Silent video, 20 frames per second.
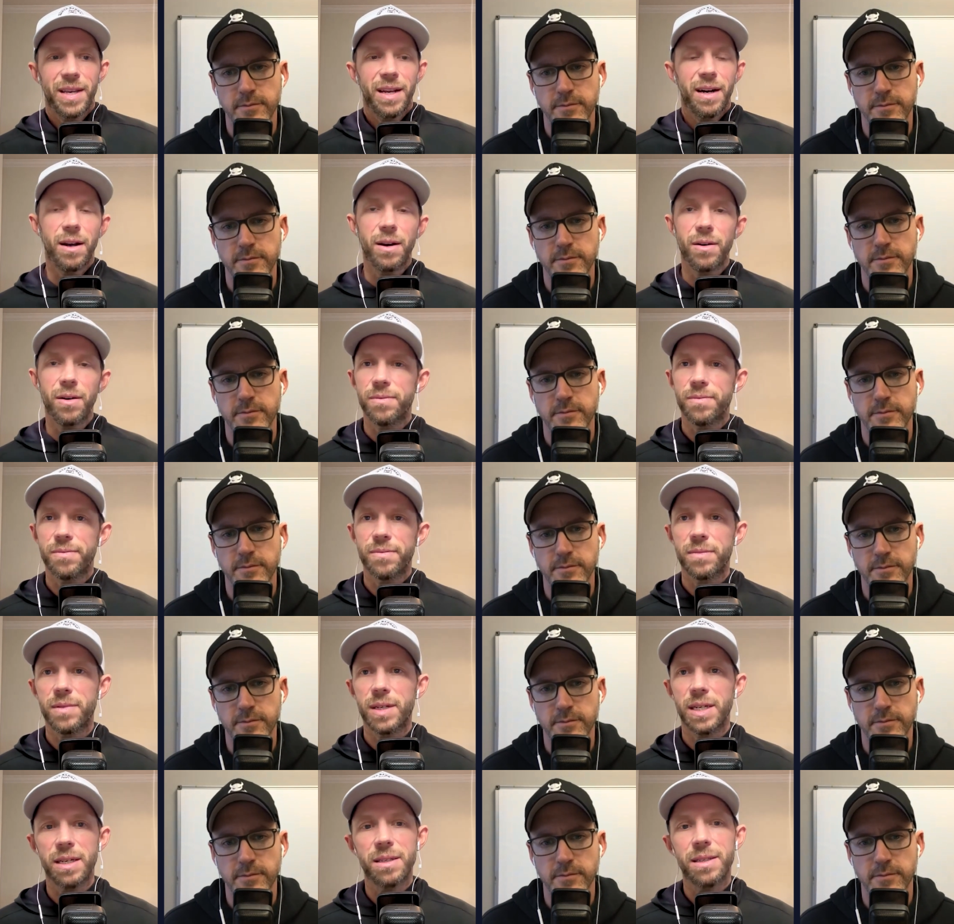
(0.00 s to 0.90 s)
Speaker 1: know,
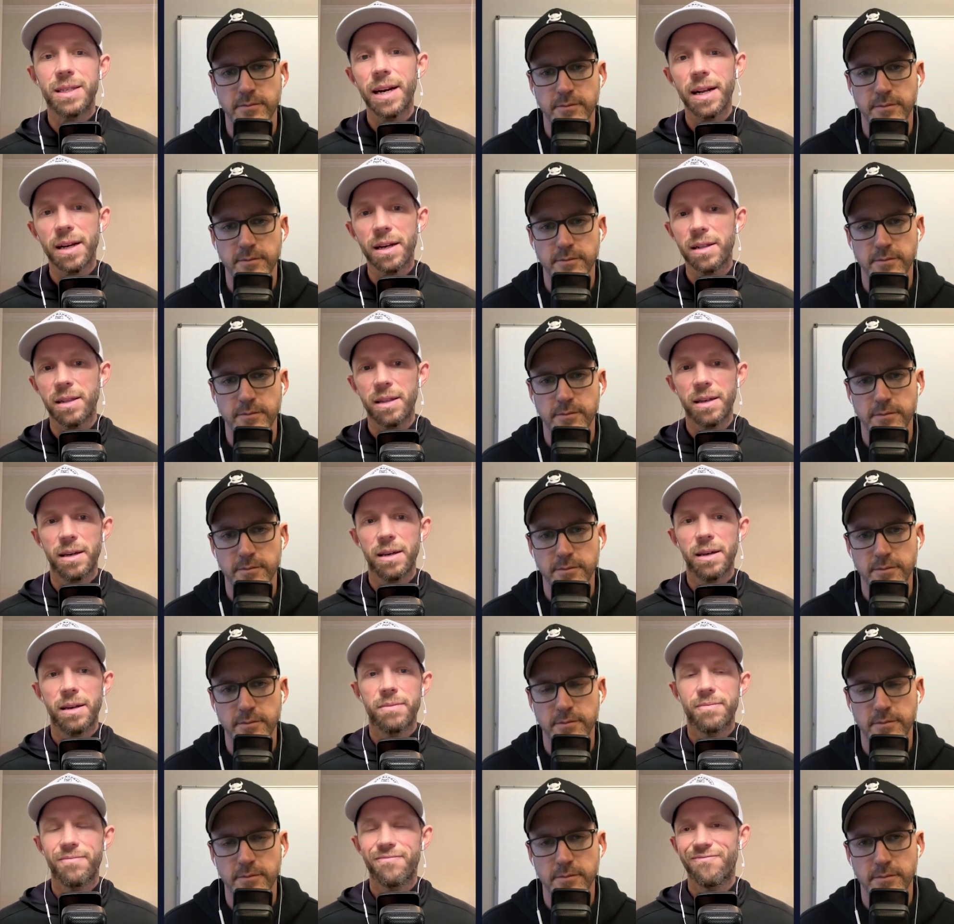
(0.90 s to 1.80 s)
like cynically,
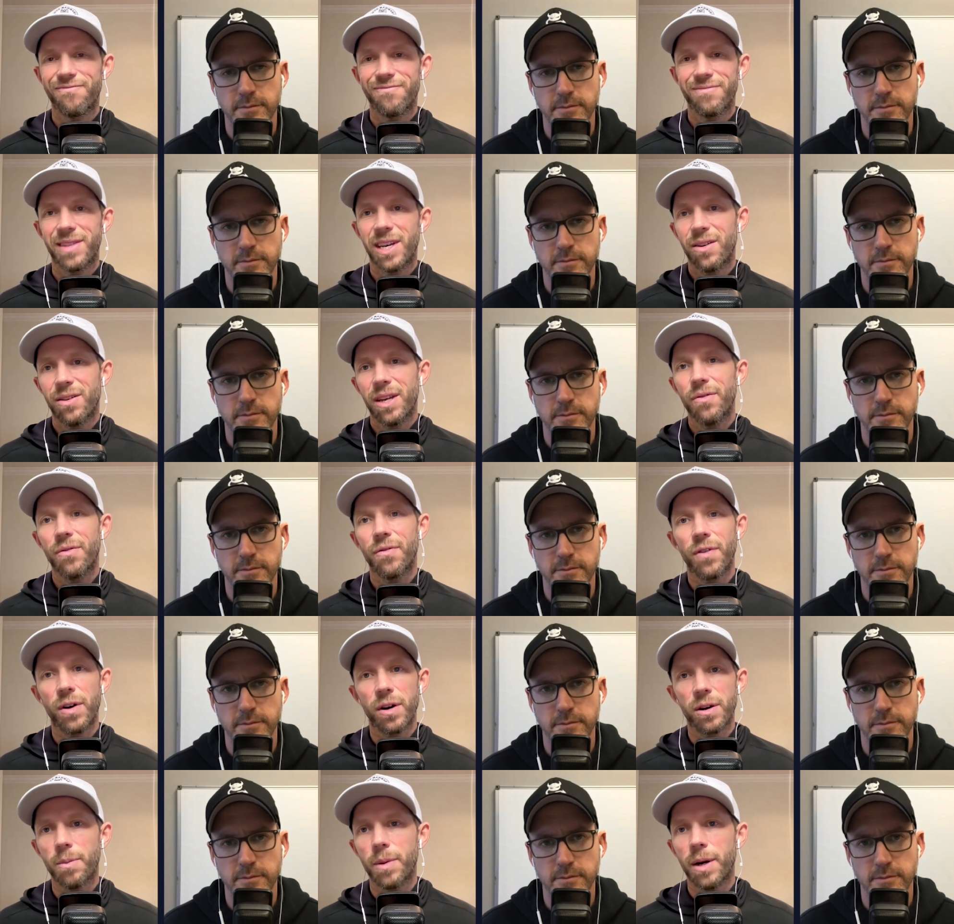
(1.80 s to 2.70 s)
they don't give a fuck
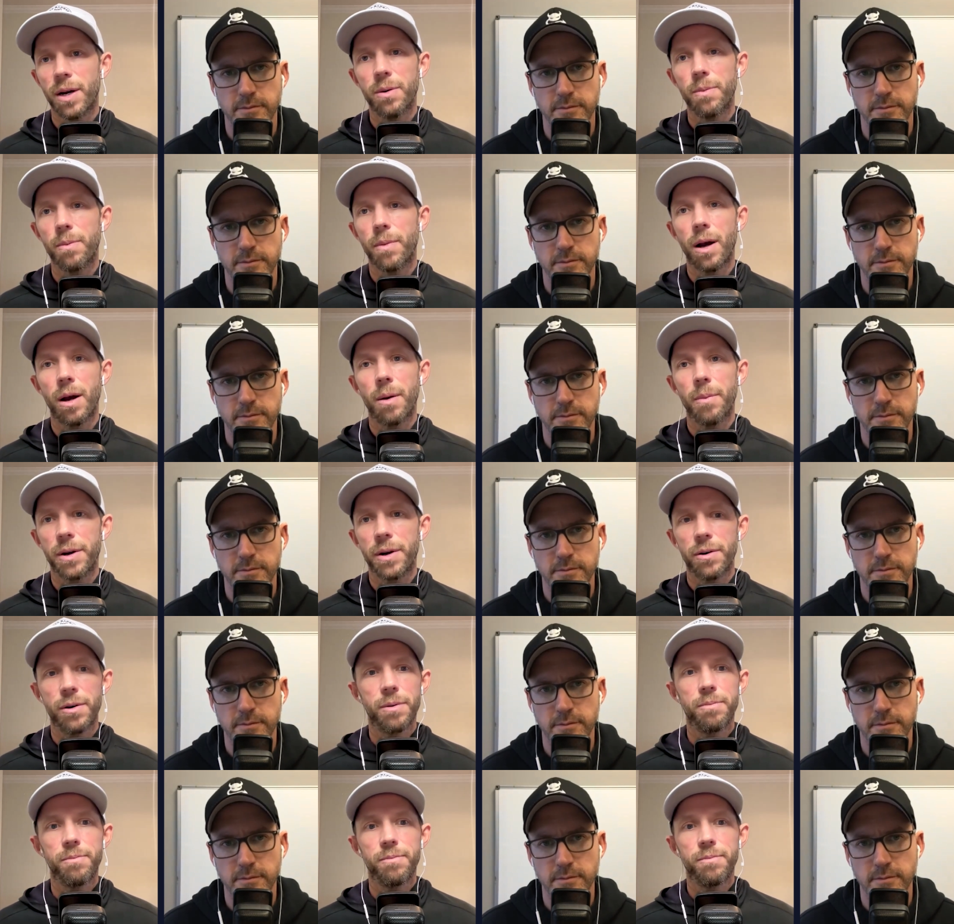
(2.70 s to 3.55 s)
about your mom and her